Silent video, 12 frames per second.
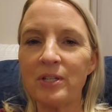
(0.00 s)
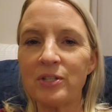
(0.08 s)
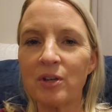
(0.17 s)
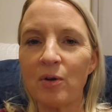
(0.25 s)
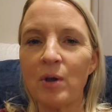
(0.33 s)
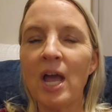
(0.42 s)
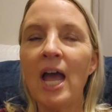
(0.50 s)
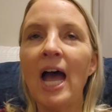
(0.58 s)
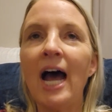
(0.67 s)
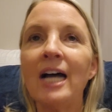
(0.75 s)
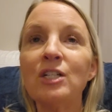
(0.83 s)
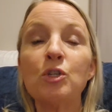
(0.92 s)
So
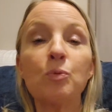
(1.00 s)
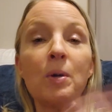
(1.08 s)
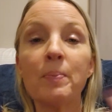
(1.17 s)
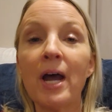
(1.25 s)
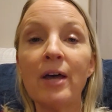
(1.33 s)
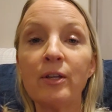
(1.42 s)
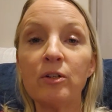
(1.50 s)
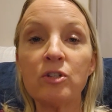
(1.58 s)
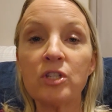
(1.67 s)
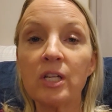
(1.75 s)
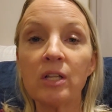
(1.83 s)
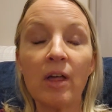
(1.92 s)
I just went by there to
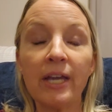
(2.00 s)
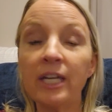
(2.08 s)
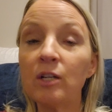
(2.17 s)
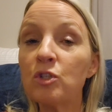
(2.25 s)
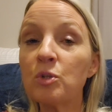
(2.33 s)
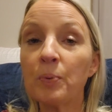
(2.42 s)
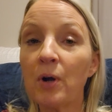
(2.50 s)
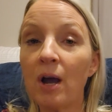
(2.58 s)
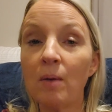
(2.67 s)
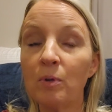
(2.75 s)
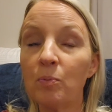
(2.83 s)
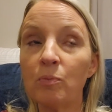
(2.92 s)
see, like, here's the
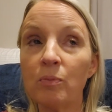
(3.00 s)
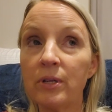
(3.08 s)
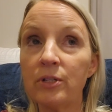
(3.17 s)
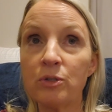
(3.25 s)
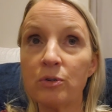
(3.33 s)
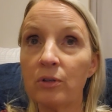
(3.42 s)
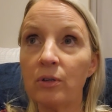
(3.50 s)
problem. Is